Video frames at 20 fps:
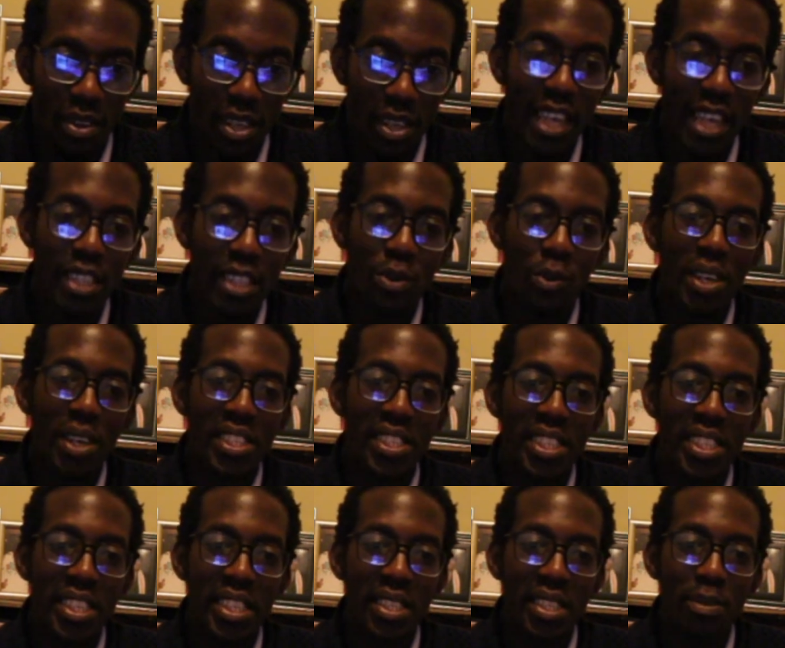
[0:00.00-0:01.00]
you guys are
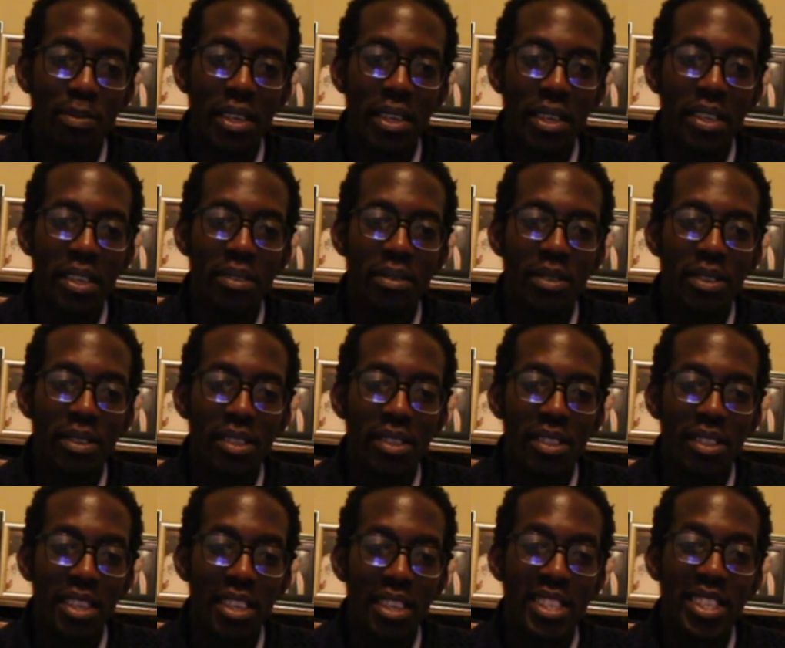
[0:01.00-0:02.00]
watching this, man.
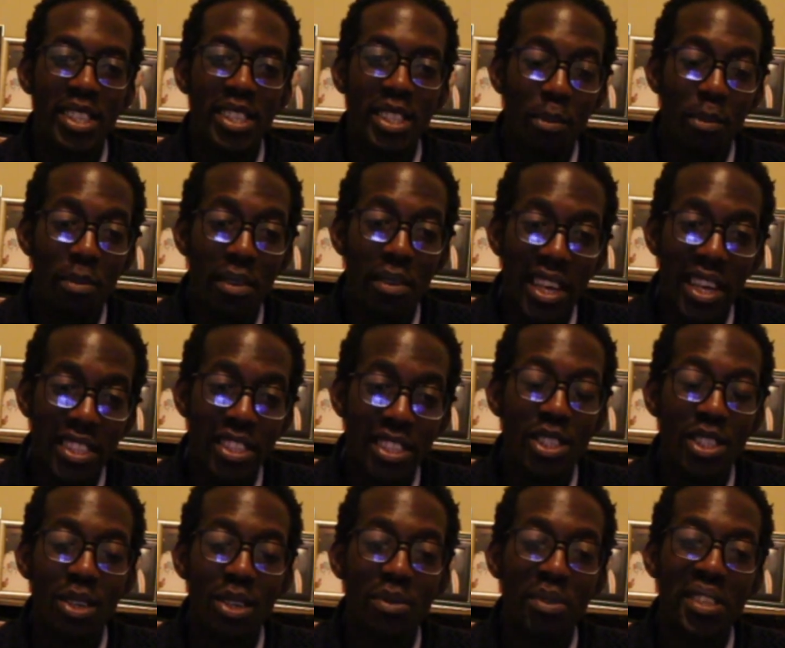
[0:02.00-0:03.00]
This is some
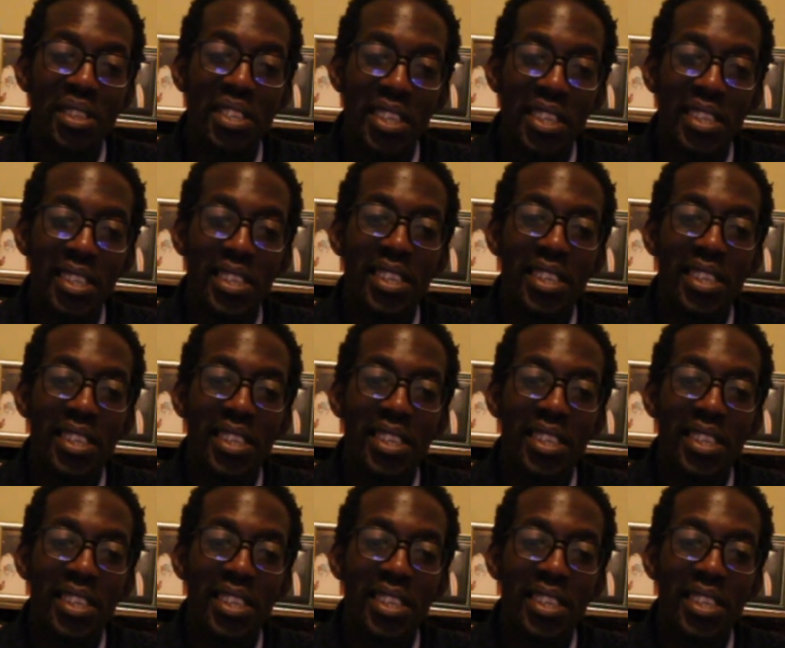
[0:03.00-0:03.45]
legendary shit